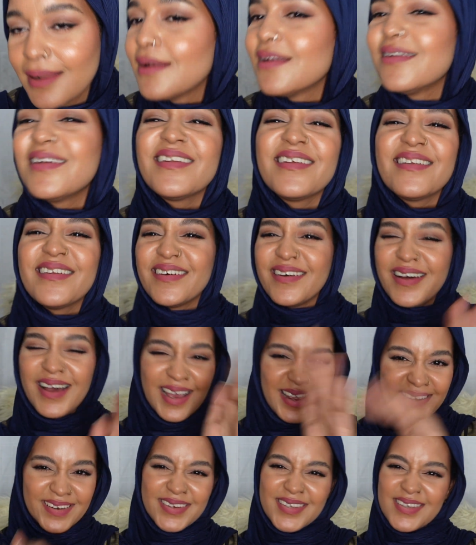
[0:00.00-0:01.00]

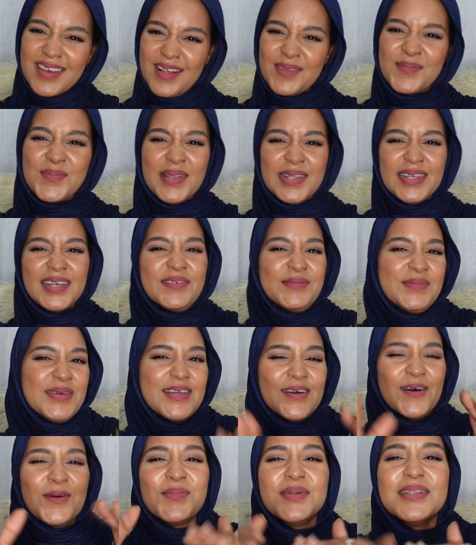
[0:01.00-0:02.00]
I know y'all believe me.
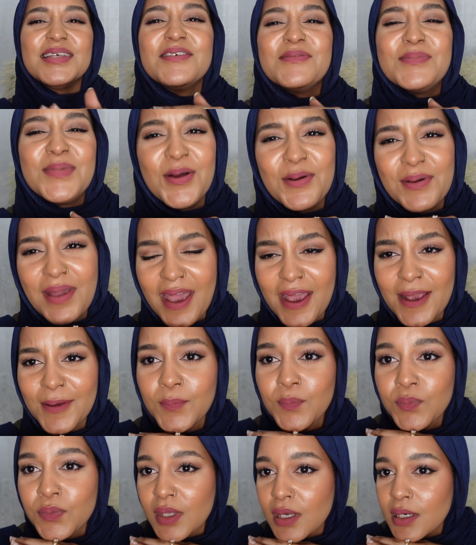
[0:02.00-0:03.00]
Y'all believe me, okay?
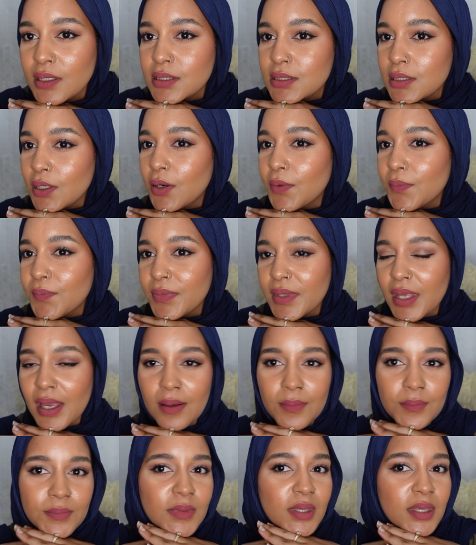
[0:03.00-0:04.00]
So
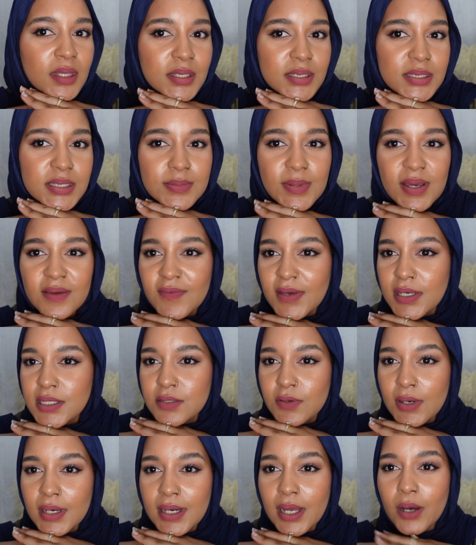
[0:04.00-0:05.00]
yeah, this is my face
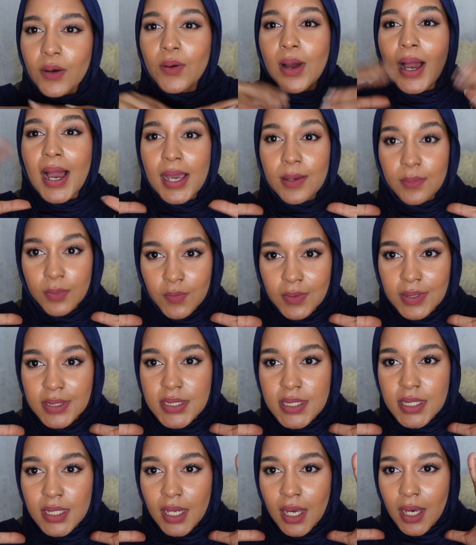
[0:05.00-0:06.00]
right now. I'm
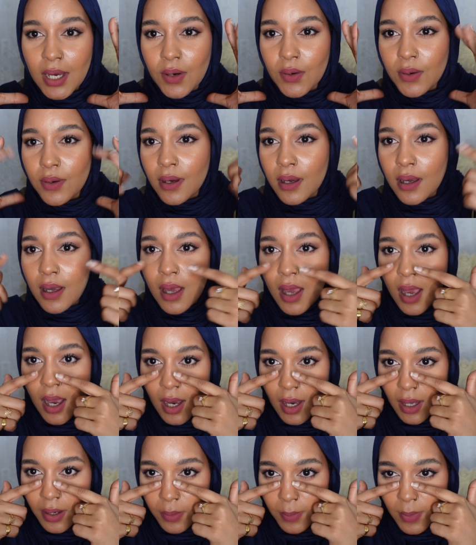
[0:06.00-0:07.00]
greasy now.
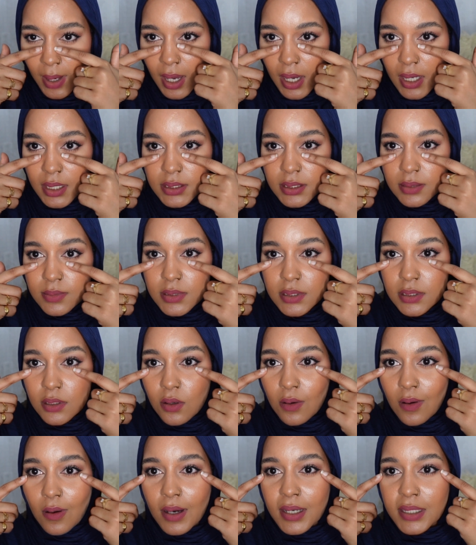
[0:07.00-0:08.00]
Under my eyes, I'm still
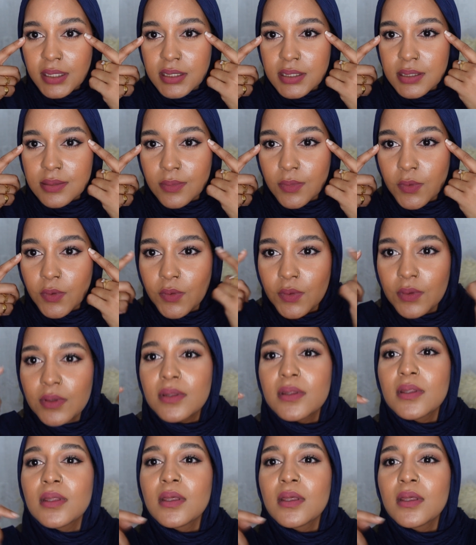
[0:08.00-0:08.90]
quite smooth.